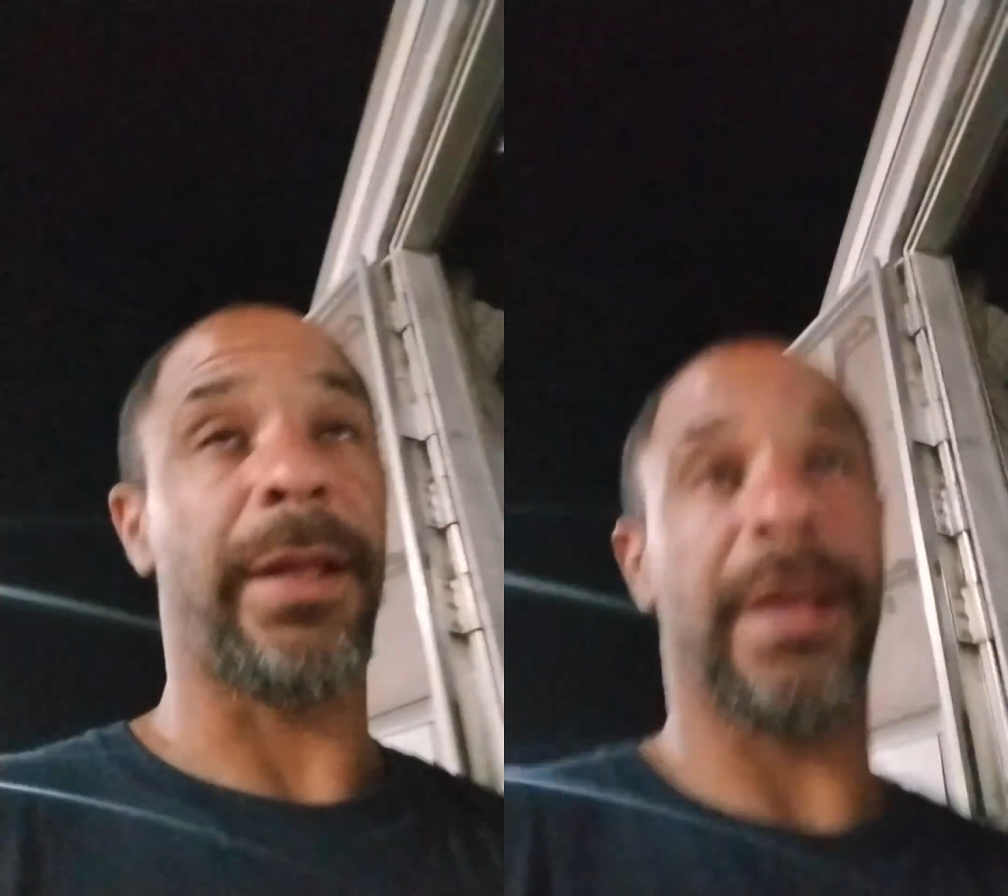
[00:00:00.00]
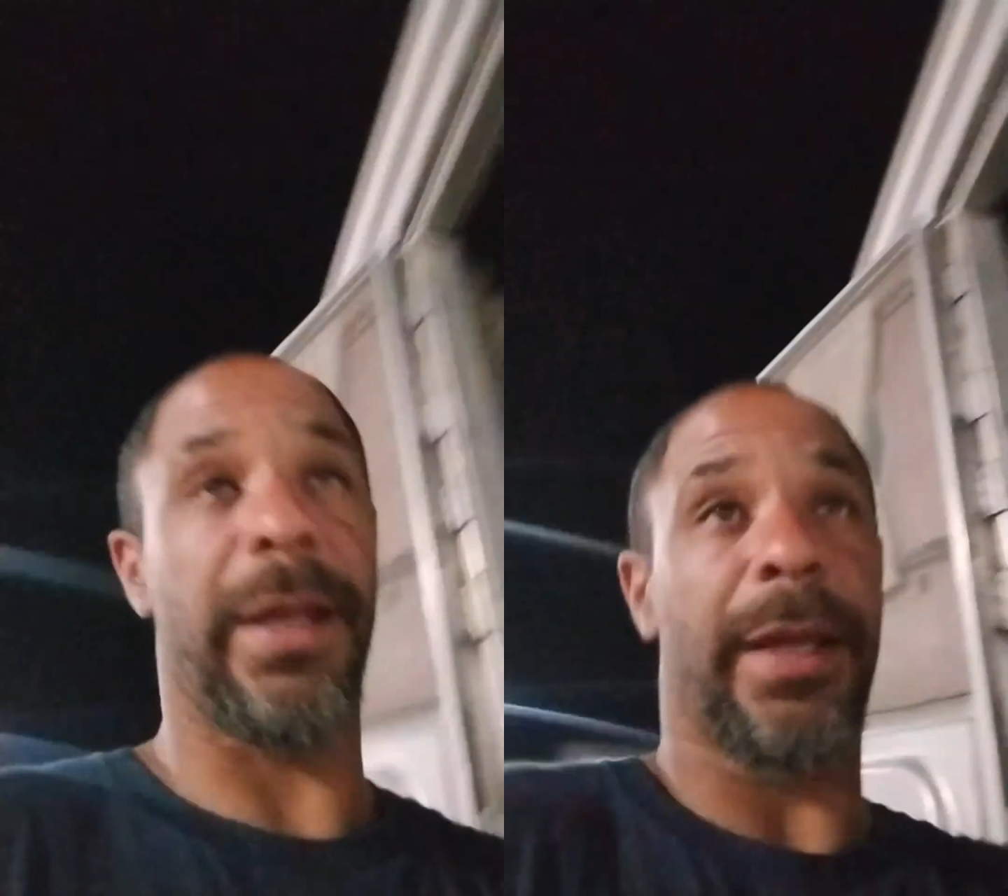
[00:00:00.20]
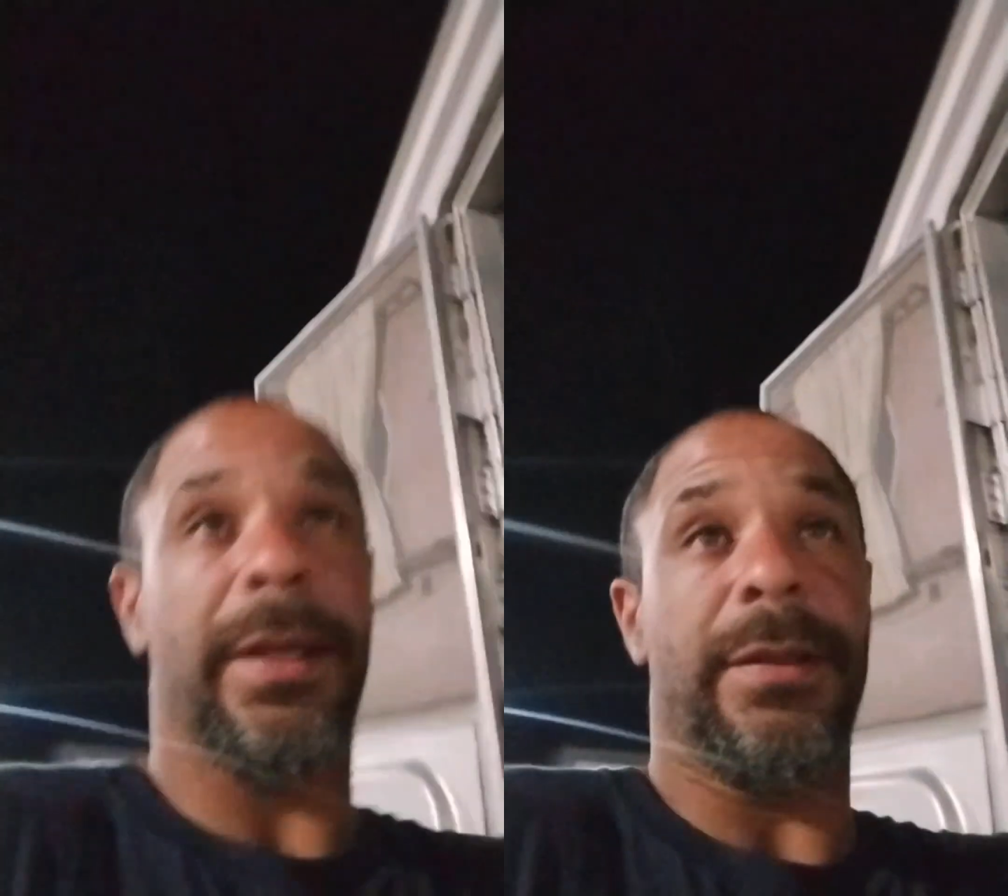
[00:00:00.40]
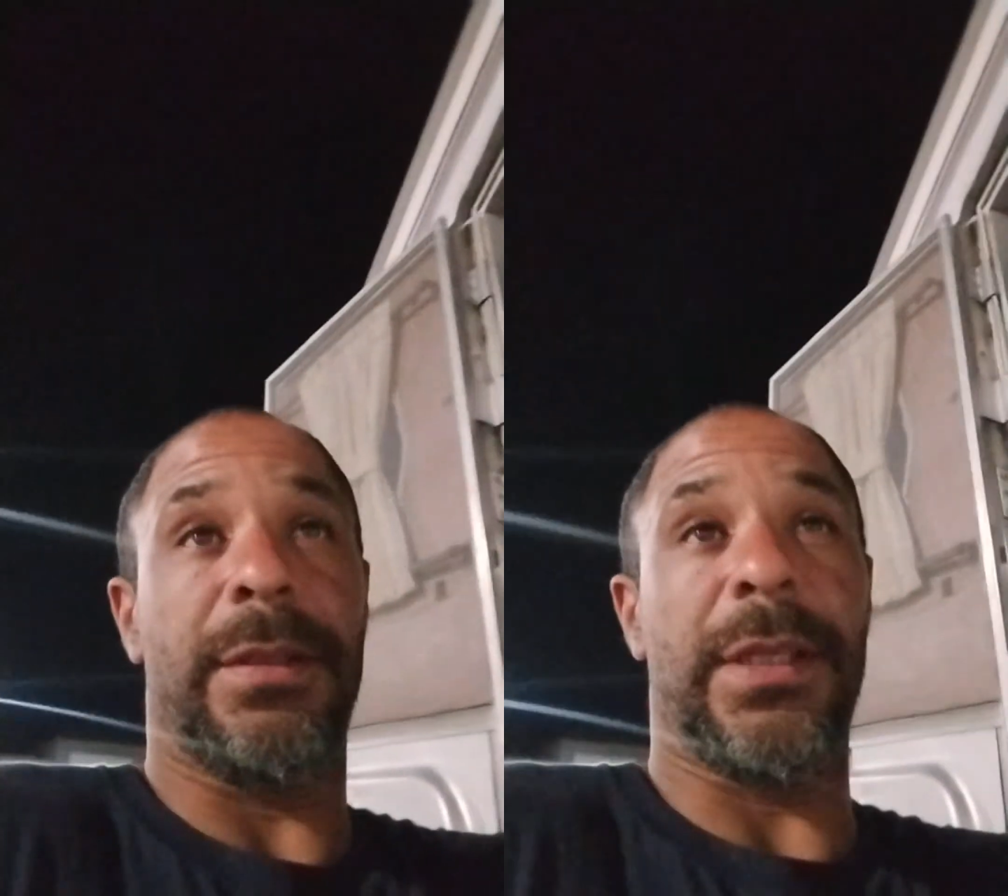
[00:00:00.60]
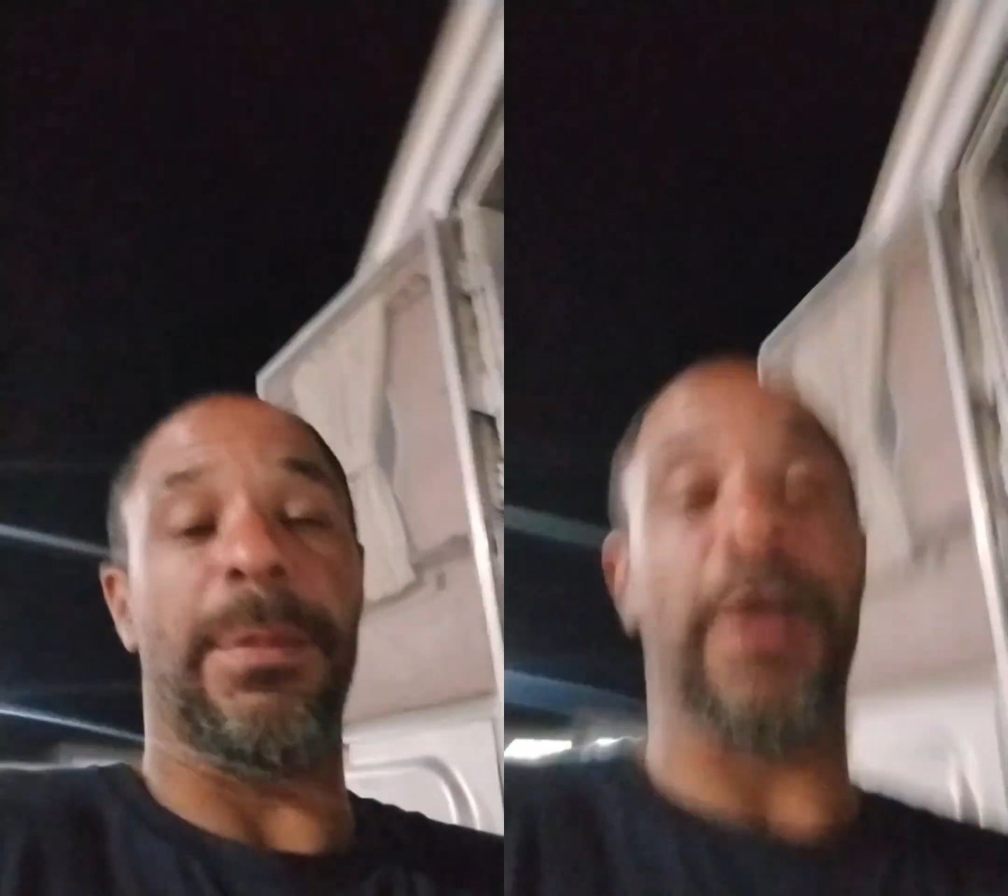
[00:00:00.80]
and
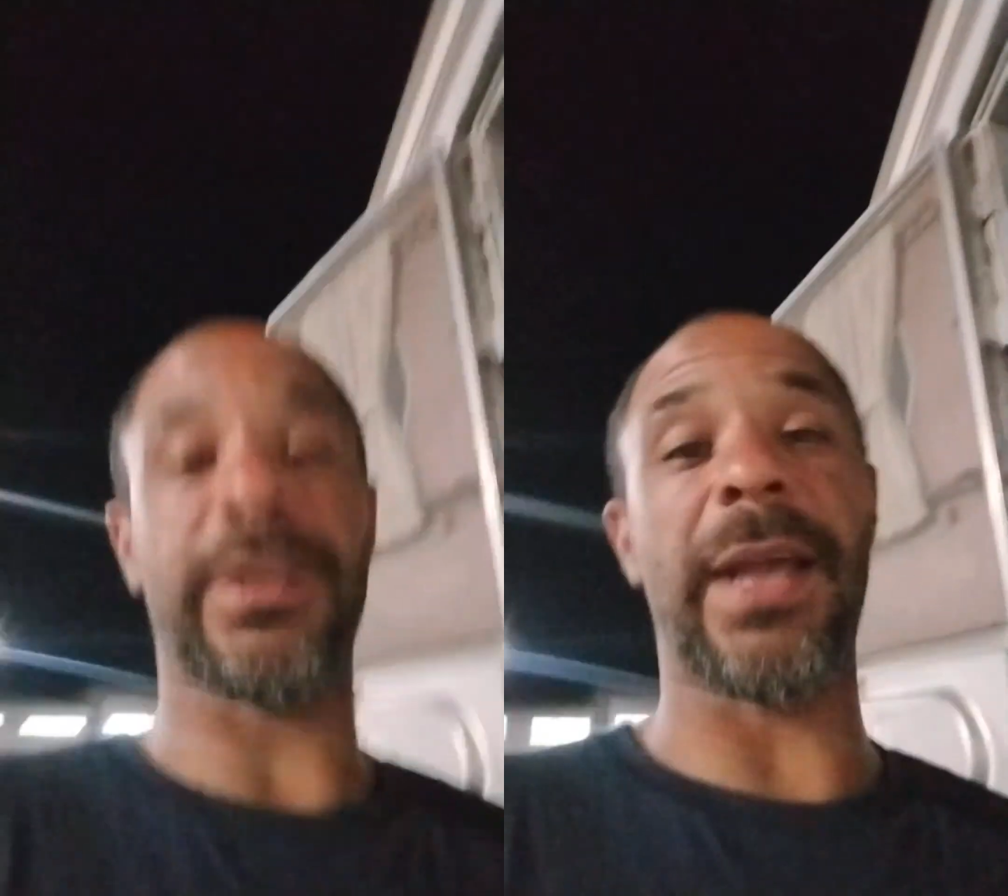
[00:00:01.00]
something else